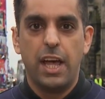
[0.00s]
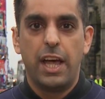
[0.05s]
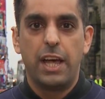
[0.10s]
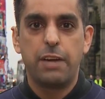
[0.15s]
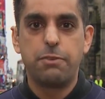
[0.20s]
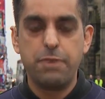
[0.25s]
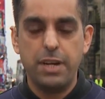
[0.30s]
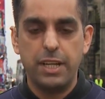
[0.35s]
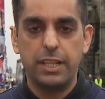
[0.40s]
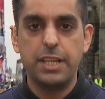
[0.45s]

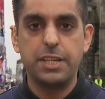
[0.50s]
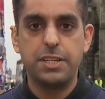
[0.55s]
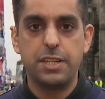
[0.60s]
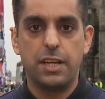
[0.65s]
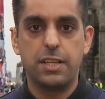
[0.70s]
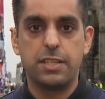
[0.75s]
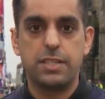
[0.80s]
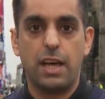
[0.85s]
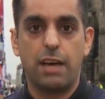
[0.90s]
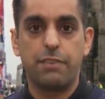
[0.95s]
It really
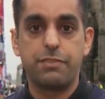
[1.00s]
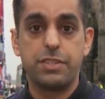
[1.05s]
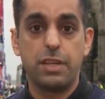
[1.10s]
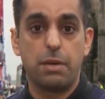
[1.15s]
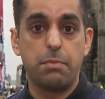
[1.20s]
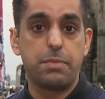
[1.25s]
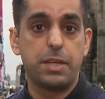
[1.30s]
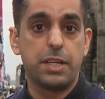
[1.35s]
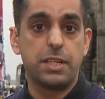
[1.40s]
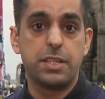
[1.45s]
does have
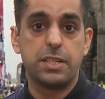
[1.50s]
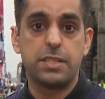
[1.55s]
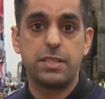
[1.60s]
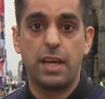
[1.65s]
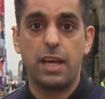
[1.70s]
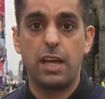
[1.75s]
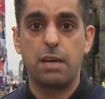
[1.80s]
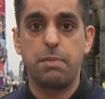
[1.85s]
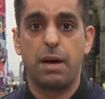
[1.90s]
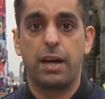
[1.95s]
something to
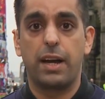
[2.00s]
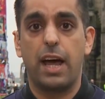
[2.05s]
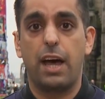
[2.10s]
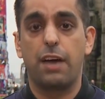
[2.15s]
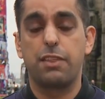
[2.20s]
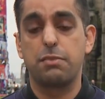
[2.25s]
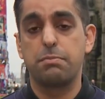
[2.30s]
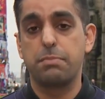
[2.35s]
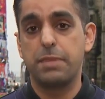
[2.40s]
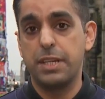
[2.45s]
say about
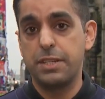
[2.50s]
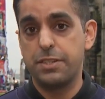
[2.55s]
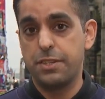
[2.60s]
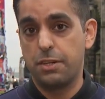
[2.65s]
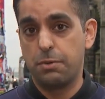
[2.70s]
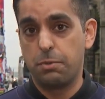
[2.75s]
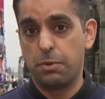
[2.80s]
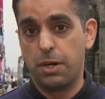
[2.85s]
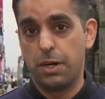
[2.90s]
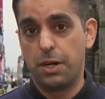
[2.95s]
how the
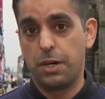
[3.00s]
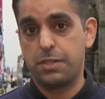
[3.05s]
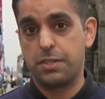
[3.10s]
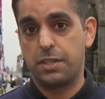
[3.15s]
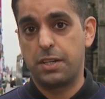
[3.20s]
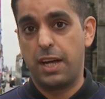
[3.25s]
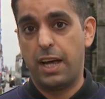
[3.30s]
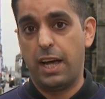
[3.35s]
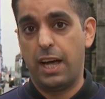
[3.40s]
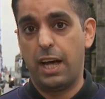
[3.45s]
media works
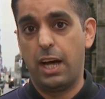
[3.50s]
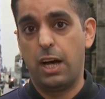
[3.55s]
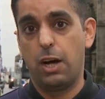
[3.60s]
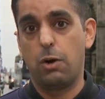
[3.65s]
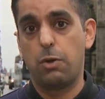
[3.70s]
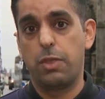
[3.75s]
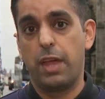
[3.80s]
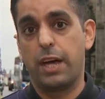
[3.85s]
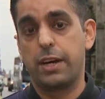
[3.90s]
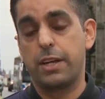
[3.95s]
and
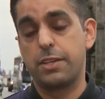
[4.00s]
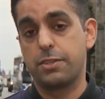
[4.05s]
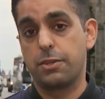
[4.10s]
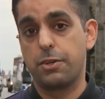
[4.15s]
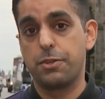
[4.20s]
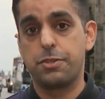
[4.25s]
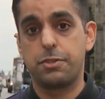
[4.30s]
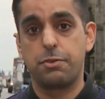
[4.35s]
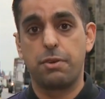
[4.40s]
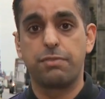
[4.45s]
how that is
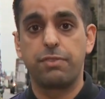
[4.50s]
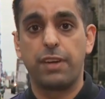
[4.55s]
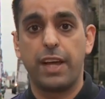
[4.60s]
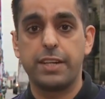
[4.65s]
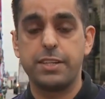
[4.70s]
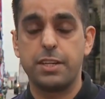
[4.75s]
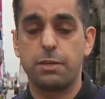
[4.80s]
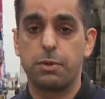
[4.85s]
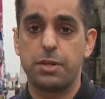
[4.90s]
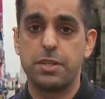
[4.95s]
also
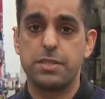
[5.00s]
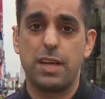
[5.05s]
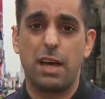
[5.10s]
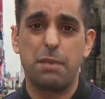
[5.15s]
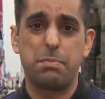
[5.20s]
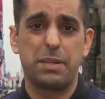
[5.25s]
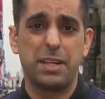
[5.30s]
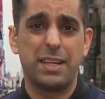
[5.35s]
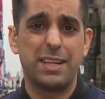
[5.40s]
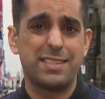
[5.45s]
reflecting what is
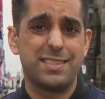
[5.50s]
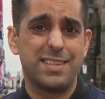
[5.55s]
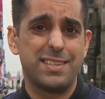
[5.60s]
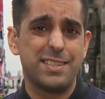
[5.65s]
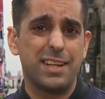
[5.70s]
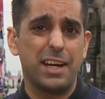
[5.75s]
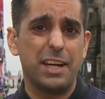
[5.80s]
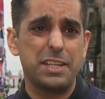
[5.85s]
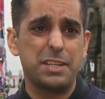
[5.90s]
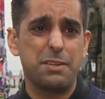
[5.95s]
happening in
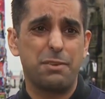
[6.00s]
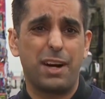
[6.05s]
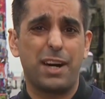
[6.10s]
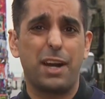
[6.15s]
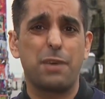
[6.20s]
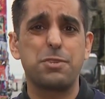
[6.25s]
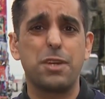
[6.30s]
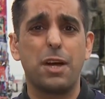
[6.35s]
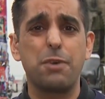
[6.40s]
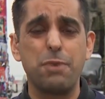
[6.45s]
society right
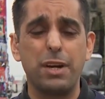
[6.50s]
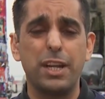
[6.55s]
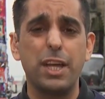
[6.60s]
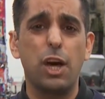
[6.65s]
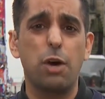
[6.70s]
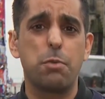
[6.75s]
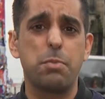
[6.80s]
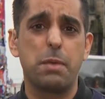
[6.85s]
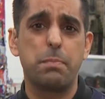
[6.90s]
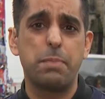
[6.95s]
now. So I really
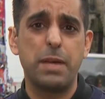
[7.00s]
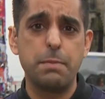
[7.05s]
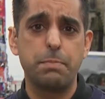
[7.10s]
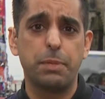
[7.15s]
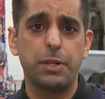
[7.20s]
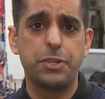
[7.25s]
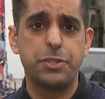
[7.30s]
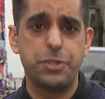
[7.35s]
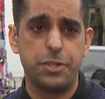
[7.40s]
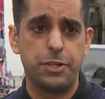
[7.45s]
hope that
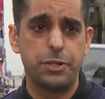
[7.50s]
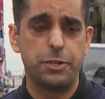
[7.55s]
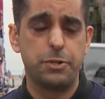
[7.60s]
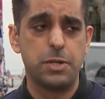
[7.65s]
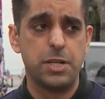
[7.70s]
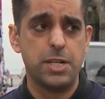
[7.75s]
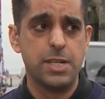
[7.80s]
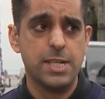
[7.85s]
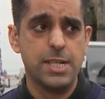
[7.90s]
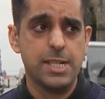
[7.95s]
people
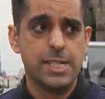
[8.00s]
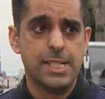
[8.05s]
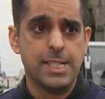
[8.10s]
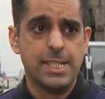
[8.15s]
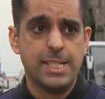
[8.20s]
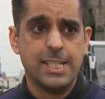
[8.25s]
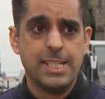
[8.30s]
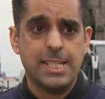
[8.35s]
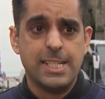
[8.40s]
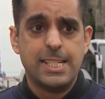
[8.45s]
do
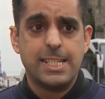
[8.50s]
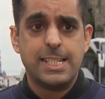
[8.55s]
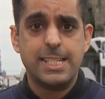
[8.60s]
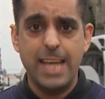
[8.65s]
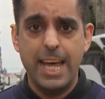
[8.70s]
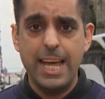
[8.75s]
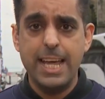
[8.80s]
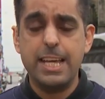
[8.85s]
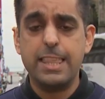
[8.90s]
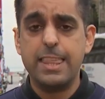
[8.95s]

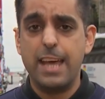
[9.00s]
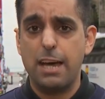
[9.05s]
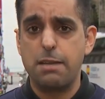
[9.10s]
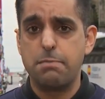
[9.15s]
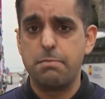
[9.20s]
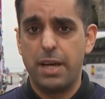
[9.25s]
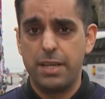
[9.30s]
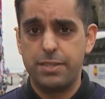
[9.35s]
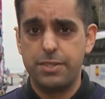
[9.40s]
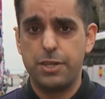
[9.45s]
take
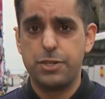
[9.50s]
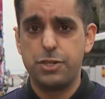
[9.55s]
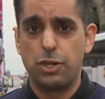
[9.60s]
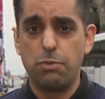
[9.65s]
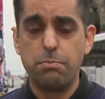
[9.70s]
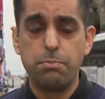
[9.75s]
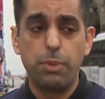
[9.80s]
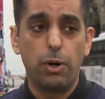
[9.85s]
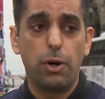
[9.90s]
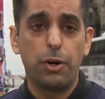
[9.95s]
that message
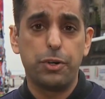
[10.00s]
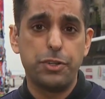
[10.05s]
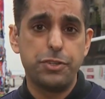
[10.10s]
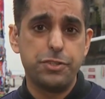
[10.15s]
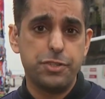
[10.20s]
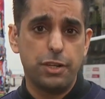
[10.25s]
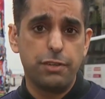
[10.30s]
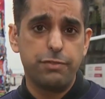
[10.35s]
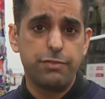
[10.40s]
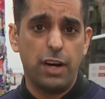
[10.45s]
on board. And
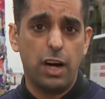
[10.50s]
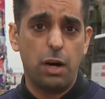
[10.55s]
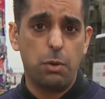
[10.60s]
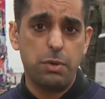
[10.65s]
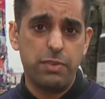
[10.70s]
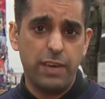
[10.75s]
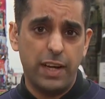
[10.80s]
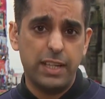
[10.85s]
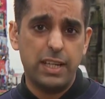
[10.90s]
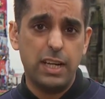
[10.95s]
so far,
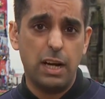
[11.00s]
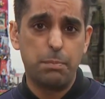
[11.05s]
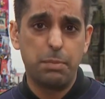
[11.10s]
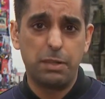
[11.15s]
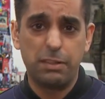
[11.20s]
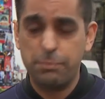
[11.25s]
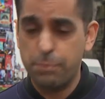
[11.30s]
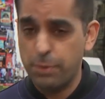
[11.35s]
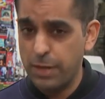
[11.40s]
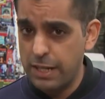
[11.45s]
we've had a
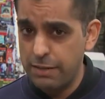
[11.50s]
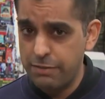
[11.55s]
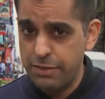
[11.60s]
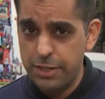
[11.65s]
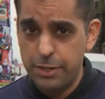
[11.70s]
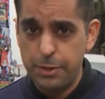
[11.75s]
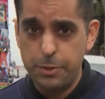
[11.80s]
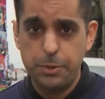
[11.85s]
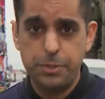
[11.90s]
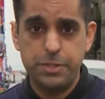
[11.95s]
couple of
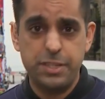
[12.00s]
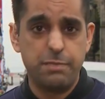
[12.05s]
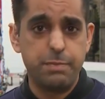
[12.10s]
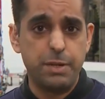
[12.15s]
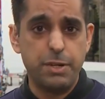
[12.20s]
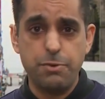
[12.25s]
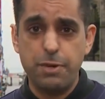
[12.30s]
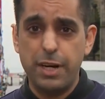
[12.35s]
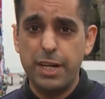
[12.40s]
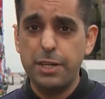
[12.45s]
previews. They've
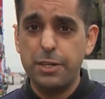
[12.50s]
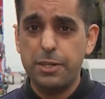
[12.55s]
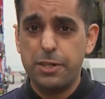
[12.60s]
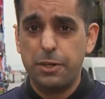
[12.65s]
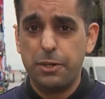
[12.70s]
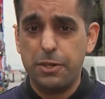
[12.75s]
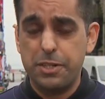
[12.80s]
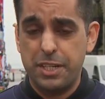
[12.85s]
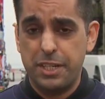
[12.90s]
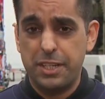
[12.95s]
been really good
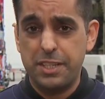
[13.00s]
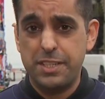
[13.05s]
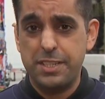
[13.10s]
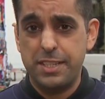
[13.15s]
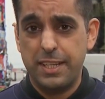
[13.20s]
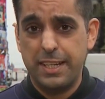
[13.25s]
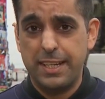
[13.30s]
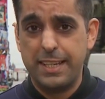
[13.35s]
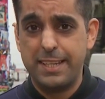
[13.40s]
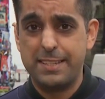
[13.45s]

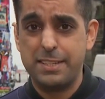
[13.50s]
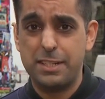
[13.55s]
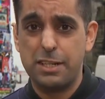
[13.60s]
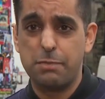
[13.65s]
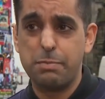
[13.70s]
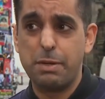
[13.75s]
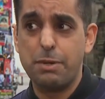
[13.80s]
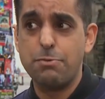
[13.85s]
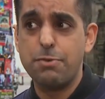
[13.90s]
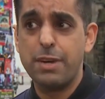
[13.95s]
audiences. You know,
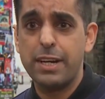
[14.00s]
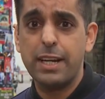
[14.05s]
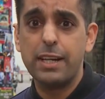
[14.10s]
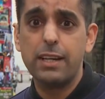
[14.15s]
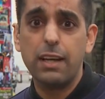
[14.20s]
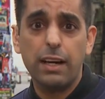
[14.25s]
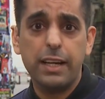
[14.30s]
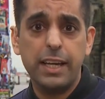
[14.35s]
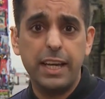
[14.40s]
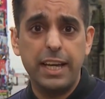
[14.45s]
I've been really
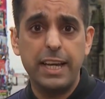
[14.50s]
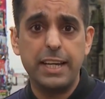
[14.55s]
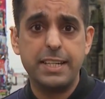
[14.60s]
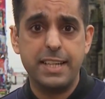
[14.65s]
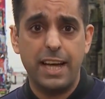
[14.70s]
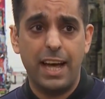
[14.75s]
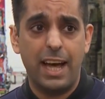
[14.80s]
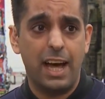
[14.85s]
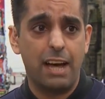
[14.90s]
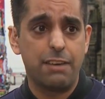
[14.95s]
lucky
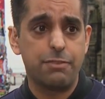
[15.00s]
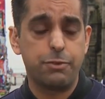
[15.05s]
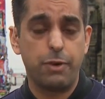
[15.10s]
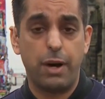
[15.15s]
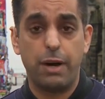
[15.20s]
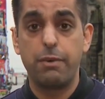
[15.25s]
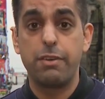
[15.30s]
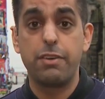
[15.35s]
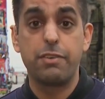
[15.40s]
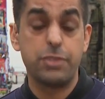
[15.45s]
to have
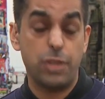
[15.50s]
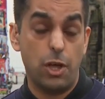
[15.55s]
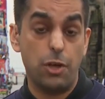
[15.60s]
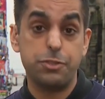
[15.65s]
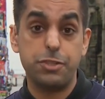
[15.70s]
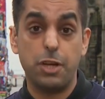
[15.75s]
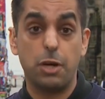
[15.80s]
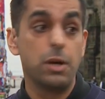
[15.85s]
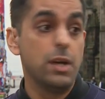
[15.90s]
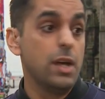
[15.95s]
great reviews.
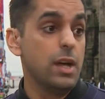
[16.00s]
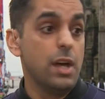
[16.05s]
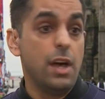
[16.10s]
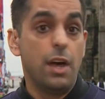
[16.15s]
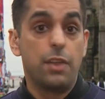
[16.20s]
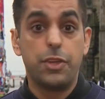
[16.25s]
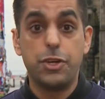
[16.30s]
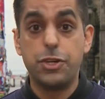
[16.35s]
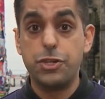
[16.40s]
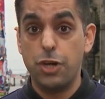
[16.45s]
Also,
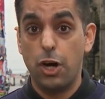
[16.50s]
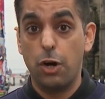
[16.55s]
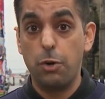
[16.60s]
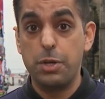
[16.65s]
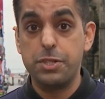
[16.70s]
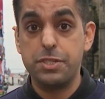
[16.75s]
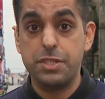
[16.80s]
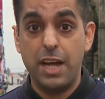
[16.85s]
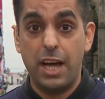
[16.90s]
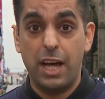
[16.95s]
the show
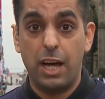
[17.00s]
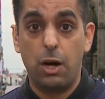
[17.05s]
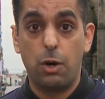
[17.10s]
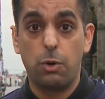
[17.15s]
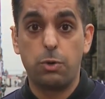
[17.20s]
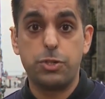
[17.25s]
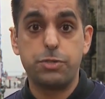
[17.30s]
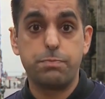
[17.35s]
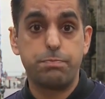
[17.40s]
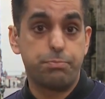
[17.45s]
is
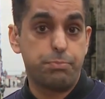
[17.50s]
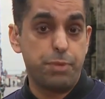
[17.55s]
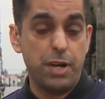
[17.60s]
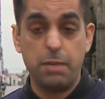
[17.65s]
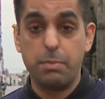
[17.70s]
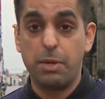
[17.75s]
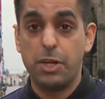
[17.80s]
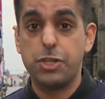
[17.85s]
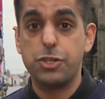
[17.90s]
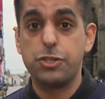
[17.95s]
now
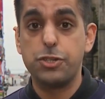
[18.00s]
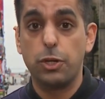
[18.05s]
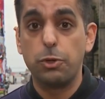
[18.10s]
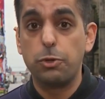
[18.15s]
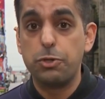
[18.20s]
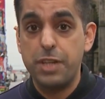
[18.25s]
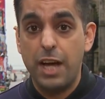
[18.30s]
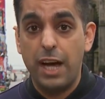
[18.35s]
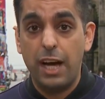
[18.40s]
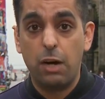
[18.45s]
pretty much
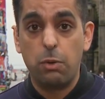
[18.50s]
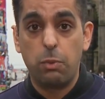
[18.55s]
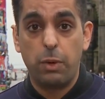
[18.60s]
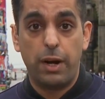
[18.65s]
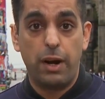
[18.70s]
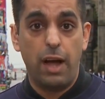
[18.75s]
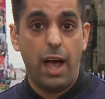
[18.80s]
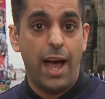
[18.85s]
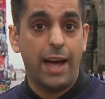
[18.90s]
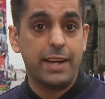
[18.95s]
sold out.
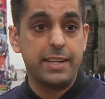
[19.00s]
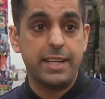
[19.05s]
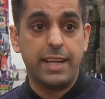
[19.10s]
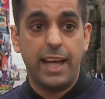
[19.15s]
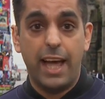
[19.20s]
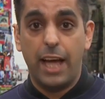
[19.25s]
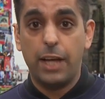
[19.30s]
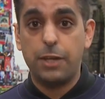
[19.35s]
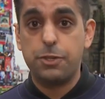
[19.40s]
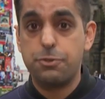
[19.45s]
We're
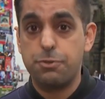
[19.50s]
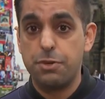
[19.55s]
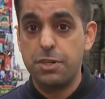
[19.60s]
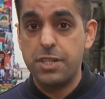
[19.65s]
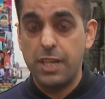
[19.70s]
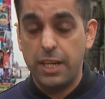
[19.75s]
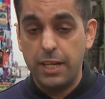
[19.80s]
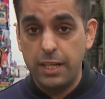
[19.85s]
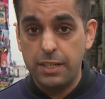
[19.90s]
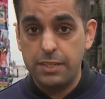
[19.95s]
adding extra
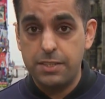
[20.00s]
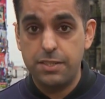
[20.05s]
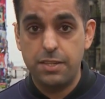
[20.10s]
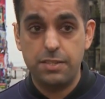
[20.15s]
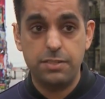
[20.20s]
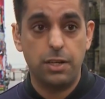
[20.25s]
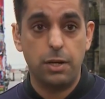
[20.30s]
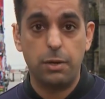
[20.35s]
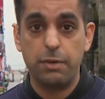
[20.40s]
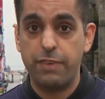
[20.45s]
dates.
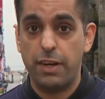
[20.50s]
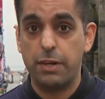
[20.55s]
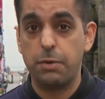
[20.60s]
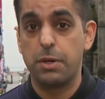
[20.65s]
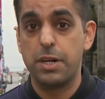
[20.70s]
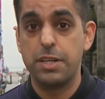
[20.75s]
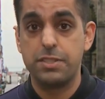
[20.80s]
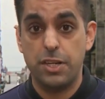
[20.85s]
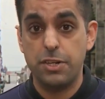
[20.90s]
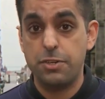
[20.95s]
So if
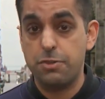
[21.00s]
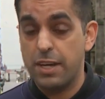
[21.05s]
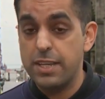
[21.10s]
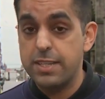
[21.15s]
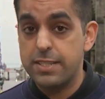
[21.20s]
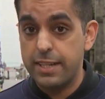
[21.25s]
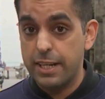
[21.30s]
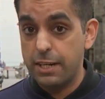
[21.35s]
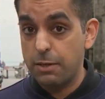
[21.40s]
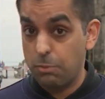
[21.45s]
anyone is
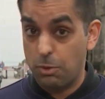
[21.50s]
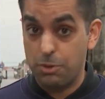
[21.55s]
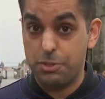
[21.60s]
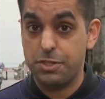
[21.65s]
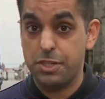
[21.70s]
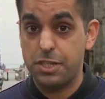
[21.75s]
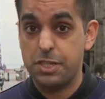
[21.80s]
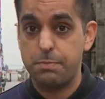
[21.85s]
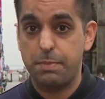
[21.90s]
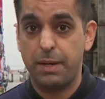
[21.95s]
interested, watch
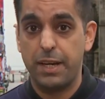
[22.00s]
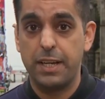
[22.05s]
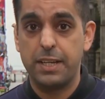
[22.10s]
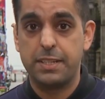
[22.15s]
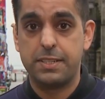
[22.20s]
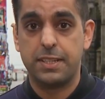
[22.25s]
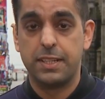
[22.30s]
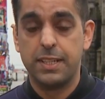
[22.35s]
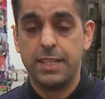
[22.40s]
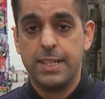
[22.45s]
this
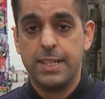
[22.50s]
space.